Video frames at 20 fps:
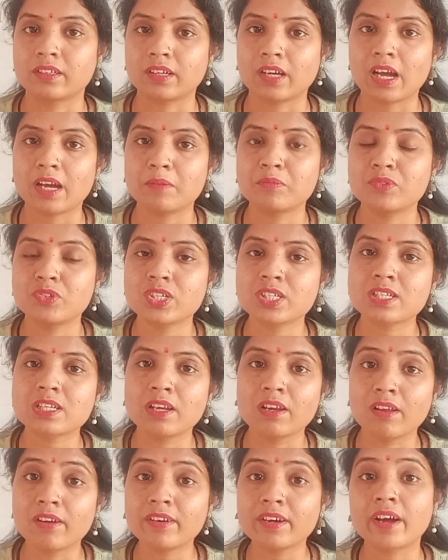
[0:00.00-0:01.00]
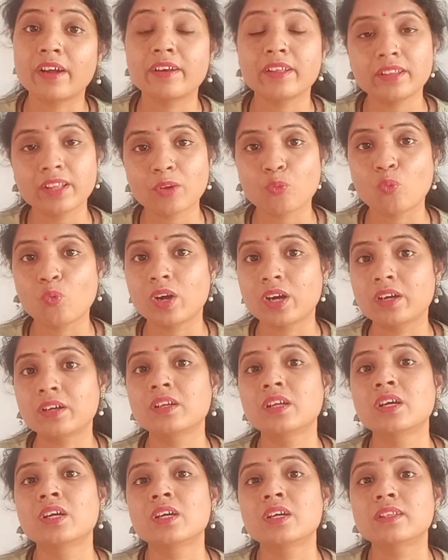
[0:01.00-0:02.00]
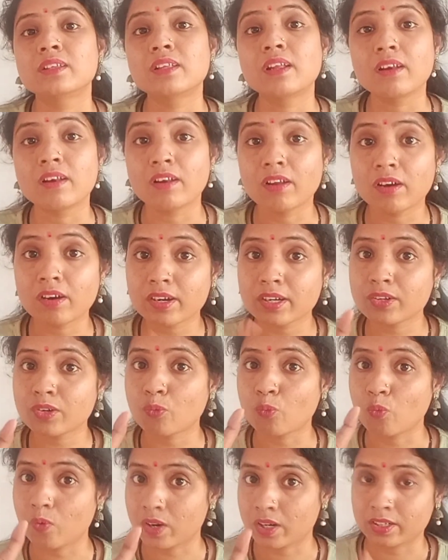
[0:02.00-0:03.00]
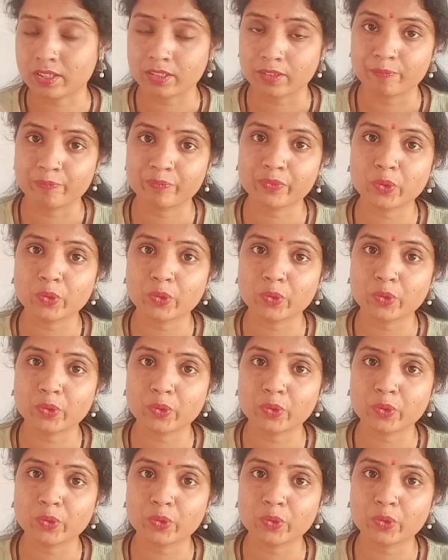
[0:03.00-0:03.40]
I'm just learned another word, the learn word.